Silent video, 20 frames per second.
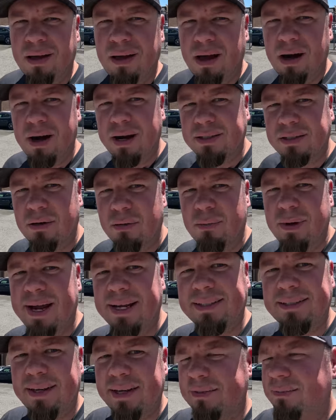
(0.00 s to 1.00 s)
All right, so
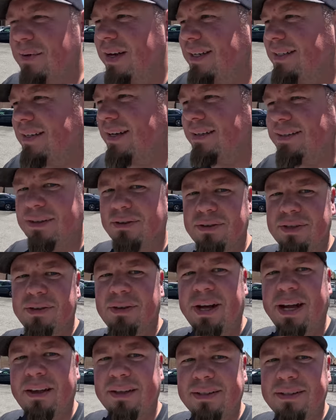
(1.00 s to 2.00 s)
mic test. I don't
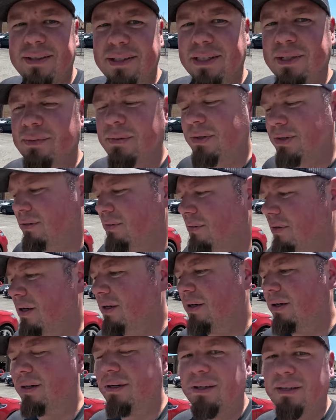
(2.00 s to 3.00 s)
know how this thing's supposed to
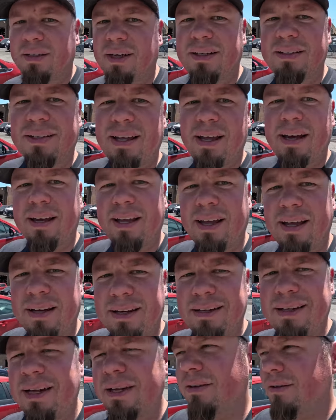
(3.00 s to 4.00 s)
work. I just got it kind
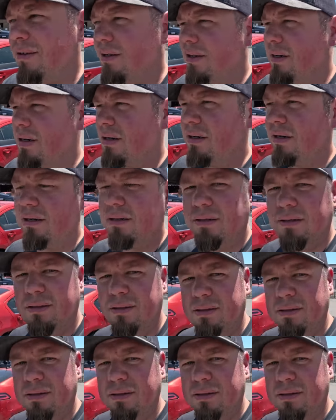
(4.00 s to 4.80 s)
of dangling there.